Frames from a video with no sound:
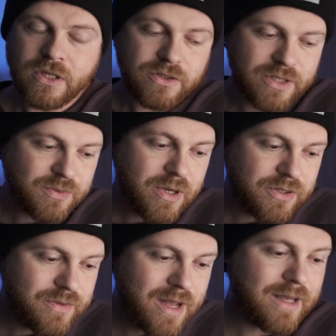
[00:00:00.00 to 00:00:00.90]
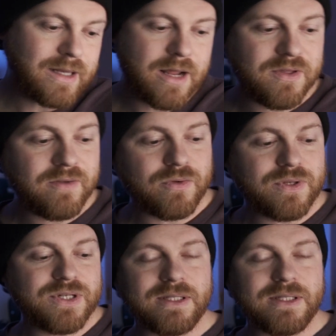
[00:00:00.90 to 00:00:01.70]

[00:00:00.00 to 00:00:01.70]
So that's when I do that, and I think for this